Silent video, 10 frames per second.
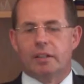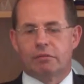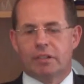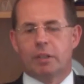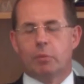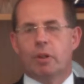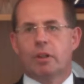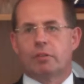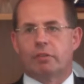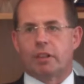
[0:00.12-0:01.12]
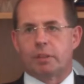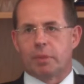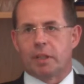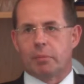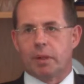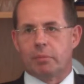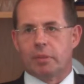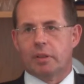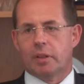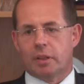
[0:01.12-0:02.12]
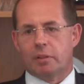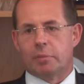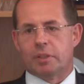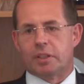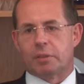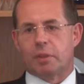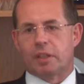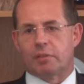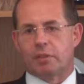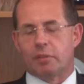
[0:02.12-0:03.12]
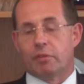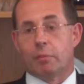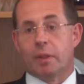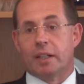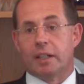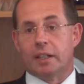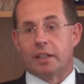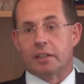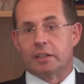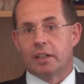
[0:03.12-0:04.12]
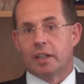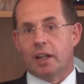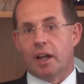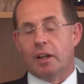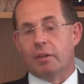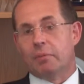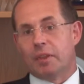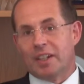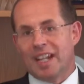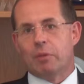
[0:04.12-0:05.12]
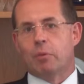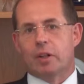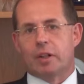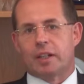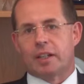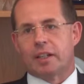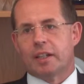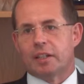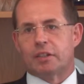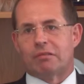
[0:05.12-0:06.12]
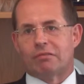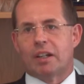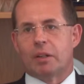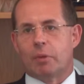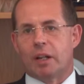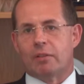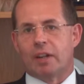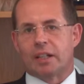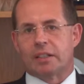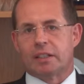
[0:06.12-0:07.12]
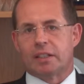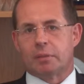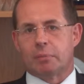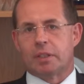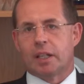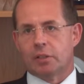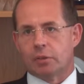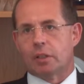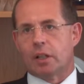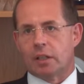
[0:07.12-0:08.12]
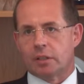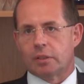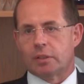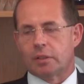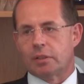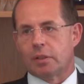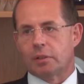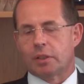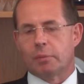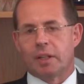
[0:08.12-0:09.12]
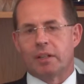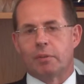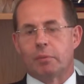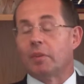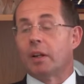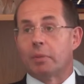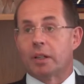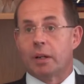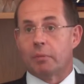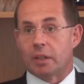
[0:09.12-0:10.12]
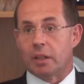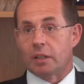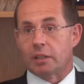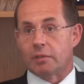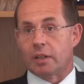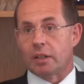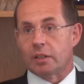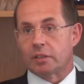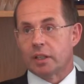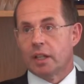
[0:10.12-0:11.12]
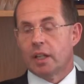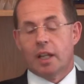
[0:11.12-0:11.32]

It's really worked for us being a member of Business West for many years. The networking is a great way of accessing potential clients, and so many of them have now become clients of ours.